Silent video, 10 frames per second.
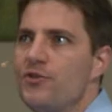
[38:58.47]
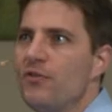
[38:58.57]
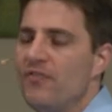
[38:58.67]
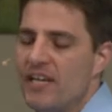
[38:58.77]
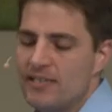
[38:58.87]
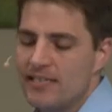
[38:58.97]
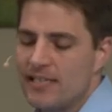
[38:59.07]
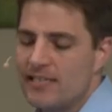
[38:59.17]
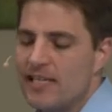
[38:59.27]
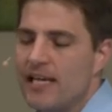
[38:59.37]
you fit
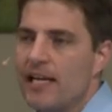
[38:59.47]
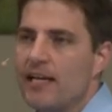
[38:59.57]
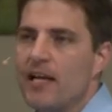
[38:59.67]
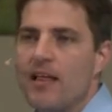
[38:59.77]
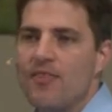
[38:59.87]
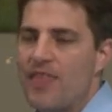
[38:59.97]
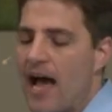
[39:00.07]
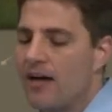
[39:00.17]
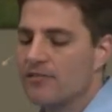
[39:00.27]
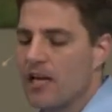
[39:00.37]

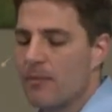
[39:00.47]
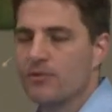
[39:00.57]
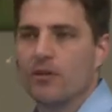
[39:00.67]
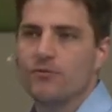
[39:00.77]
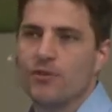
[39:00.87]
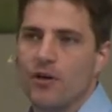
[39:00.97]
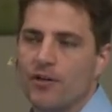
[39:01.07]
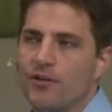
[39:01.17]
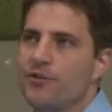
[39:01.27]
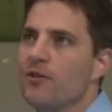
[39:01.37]
16,000 animals onto the
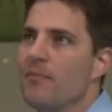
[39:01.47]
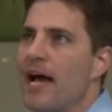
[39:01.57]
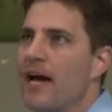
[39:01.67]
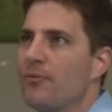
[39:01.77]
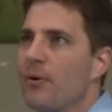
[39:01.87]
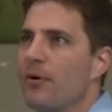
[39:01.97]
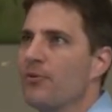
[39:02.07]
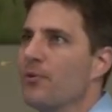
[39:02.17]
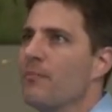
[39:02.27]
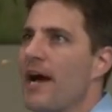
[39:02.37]
ark? You do the math, we won't go
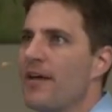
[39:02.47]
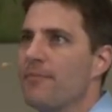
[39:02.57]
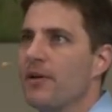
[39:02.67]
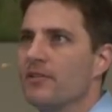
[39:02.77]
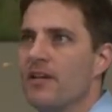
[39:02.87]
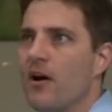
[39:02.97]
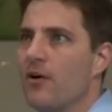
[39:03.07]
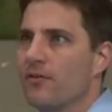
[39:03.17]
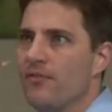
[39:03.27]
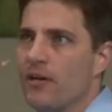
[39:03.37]
through the math, but it's not
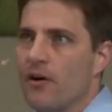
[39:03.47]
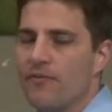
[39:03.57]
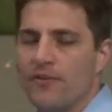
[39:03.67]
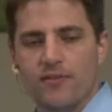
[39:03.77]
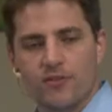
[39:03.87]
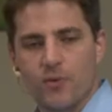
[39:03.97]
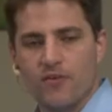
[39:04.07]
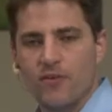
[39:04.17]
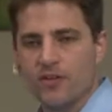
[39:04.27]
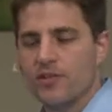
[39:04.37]
hard to figure out. out the square
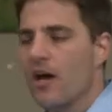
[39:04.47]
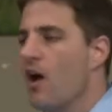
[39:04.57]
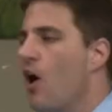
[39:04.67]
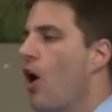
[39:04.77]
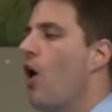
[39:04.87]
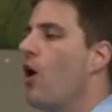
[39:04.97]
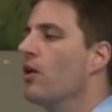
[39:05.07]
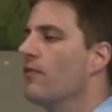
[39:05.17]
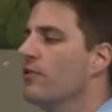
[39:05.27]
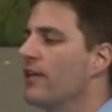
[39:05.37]
footage.
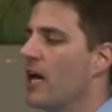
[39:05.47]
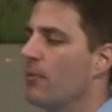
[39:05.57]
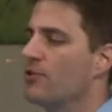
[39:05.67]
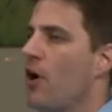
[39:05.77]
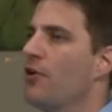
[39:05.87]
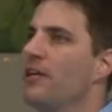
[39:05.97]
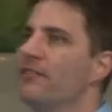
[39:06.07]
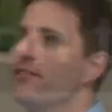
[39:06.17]
All of those animals, all you need